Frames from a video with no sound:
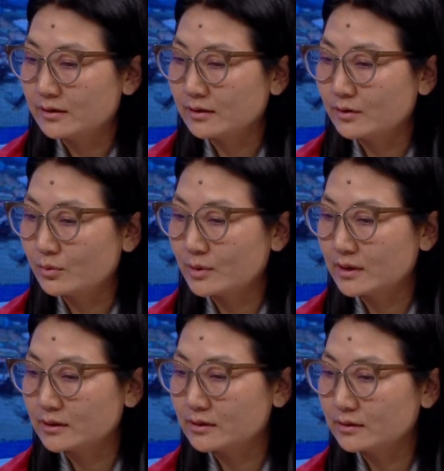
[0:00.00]

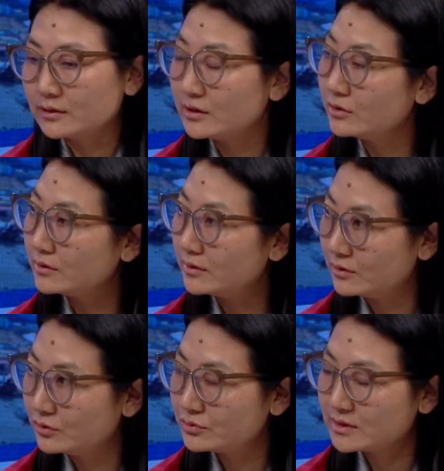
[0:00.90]
while they're
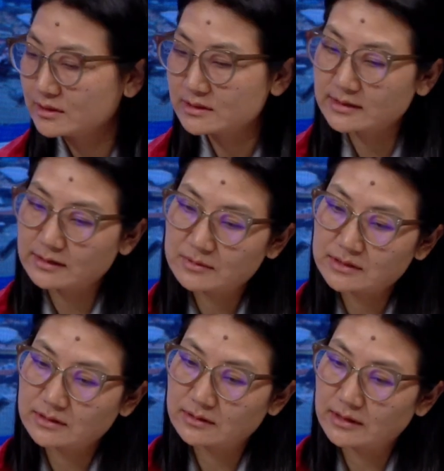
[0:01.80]
using
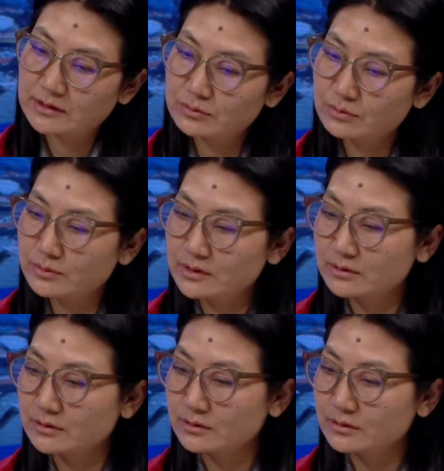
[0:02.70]
eCMS. I don't know whether